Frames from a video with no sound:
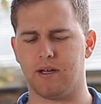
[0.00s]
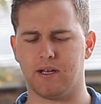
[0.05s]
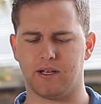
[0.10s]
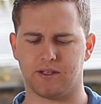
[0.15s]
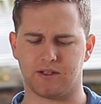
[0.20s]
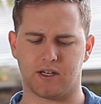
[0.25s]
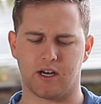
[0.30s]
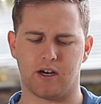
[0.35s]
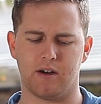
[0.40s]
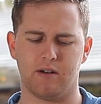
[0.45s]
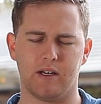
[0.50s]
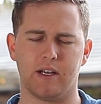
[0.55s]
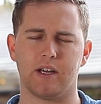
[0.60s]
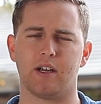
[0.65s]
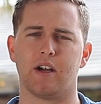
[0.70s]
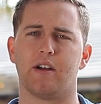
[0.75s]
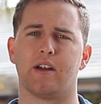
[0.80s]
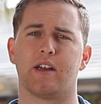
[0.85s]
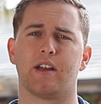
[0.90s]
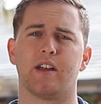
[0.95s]
It's currently
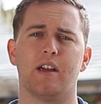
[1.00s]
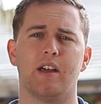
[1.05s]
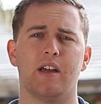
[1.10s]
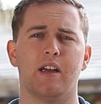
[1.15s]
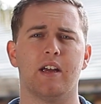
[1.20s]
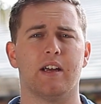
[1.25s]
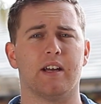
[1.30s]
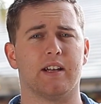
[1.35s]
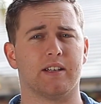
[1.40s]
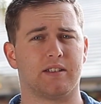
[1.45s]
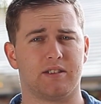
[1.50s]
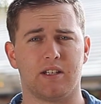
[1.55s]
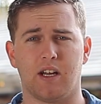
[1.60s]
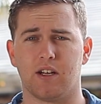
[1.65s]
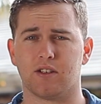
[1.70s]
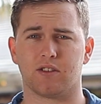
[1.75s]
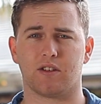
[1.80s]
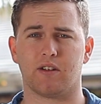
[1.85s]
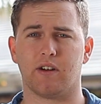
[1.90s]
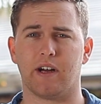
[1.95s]
going, it
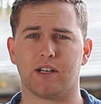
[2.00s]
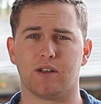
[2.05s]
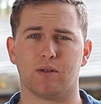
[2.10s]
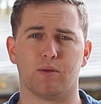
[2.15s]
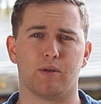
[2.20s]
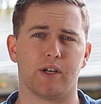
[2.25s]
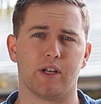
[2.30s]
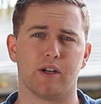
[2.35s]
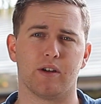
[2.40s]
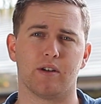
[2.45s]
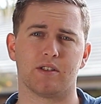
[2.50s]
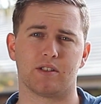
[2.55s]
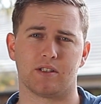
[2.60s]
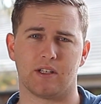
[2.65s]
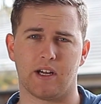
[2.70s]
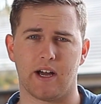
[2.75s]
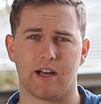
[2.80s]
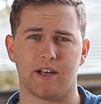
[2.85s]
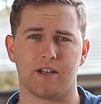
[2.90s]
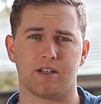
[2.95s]
sounds great. The audio is
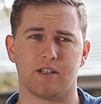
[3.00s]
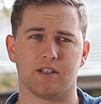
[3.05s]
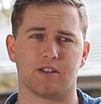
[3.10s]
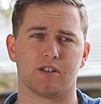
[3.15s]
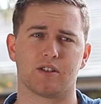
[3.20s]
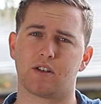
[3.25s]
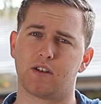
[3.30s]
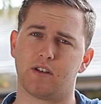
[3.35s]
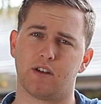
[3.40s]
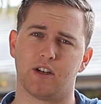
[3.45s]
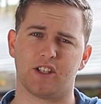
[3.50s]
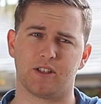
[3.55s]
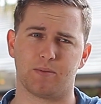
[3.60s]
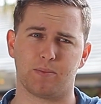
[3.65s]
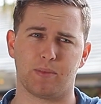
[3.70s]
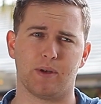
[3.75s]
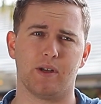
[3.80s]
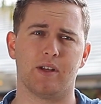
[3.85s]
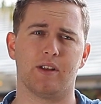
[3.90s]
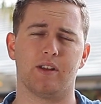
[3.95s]
nice, it's
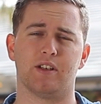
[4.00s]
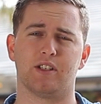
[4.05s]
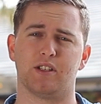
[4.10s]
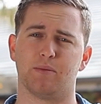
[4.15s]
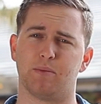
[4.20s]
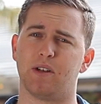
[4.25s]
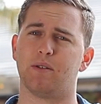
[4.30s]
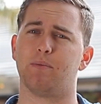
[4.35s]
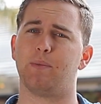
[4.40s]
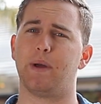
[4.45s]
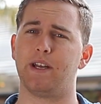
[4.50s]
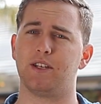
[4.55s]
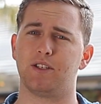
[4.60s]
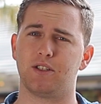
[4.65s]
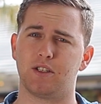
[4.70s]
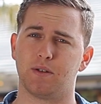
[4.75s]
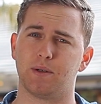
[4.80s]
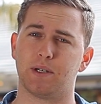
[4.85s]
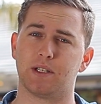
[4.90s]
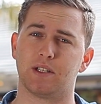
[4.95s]
crisp. There's a bit of
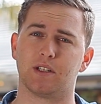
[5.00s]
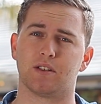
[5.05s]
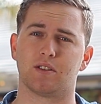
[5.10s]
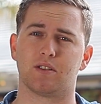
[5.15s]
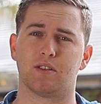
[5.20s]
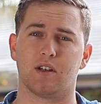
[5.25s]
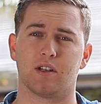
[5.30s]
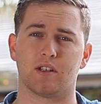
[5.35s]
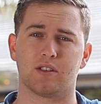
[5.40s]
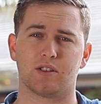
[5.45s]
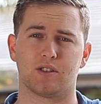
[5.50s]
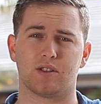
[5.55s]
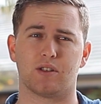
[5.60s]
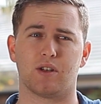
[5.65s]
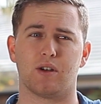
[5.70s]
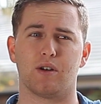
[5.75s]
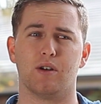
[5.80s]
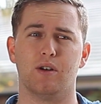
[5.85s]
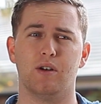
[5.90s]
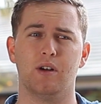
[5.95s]
bass to it. It's not
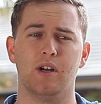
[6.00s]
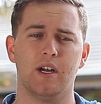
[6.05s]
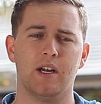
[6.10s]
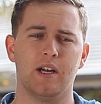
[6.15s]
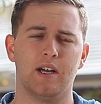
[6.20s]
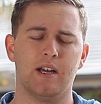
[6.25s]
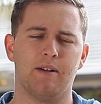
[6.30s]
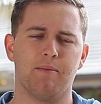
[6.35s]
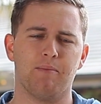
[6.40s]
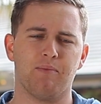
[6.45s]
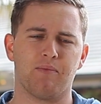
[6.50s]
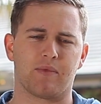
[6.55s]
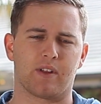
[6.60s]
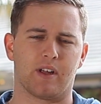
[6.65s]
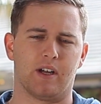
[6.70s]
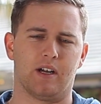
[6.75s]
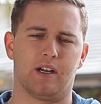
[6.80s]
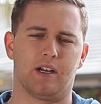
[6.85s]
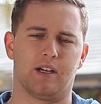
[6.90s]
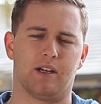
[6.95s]
so
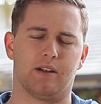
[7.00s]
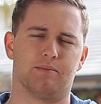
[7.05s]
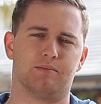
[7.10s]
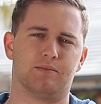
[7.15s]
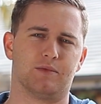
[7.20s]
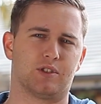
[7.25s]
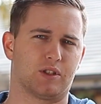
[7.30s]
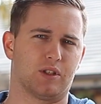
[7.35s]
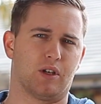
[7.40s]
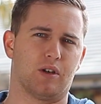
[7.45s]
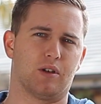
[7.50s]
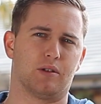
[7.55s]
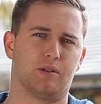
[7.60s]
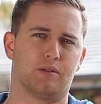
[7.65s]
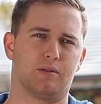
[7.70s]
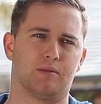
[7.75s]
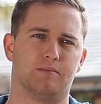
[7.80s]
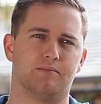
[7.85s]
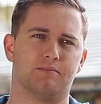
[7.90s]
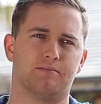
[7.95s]

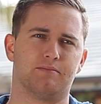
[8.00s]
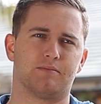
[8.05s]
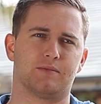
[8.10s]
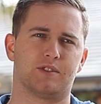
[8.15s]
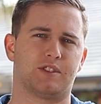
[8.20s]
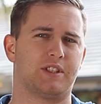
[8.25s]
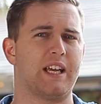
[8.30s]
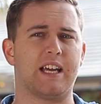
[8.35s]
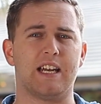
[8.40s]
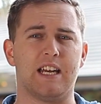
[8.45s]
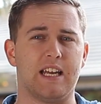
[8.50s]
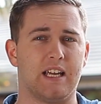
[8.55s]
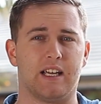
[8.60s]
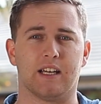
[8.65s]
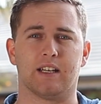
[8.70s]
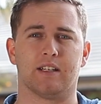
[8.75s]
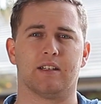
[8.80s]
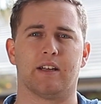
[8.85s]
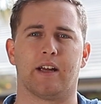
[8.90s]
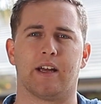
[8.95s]
so
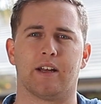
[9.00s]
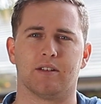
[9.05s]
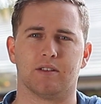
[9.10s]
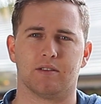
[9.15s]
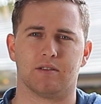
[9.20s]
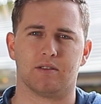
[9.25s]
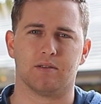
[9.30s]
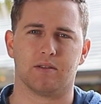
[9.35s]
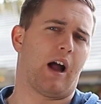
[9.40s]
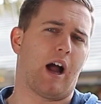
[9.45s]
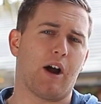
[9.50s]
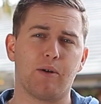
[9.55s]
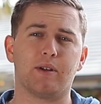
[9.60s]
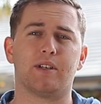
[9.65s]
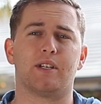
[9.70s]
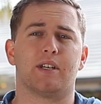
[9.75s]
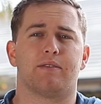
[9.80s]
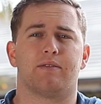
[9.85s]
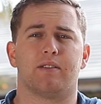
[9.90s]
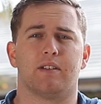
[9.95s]
tinny and I
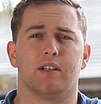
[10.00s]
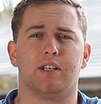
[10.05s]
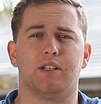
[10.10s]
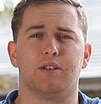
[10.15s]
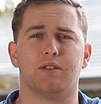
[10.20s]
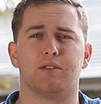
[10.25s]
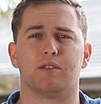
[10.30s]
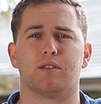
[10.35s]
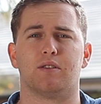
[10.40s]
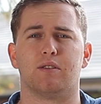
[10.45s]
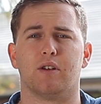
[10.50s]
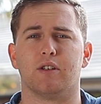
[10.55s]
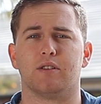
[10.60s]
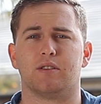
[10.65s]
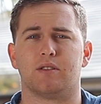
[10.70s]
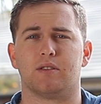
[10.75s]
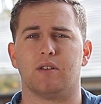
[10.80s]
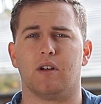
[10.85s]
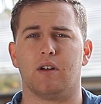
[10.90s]
would definitely use a Rode